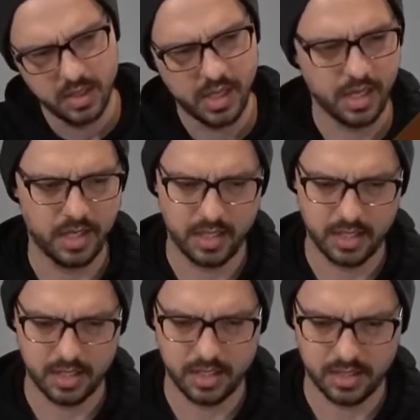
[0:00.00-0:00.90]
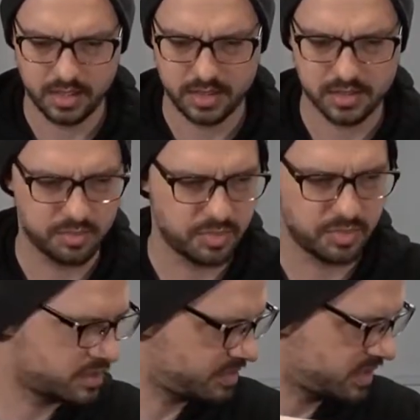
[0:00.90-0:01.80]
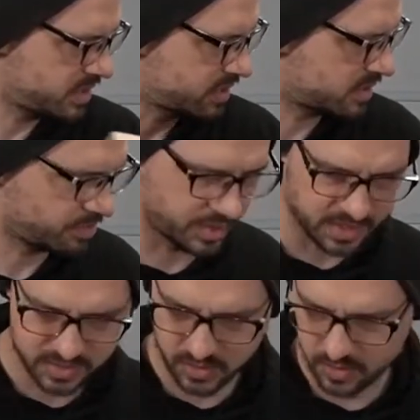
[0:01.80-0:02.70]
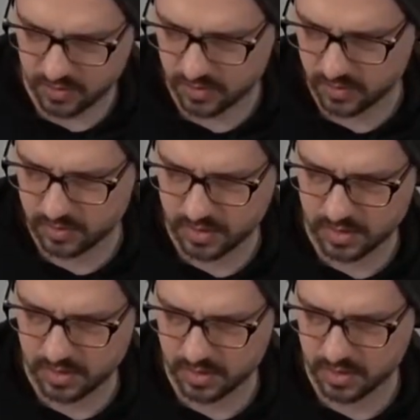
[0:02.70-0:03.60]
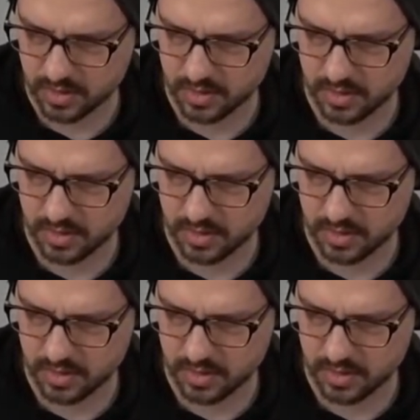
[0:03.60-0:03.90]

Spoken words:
And this appears to be just a placeholder.